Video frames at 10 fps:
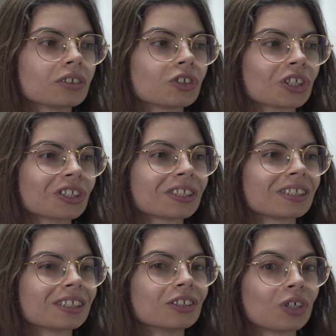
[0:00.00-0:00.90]
just
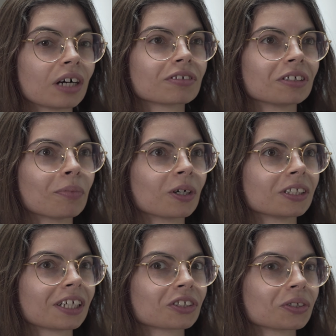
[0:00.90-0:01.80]
the drafting
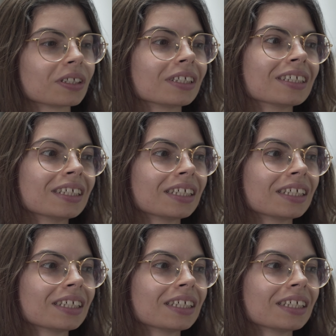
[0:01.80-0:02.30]
part, actually,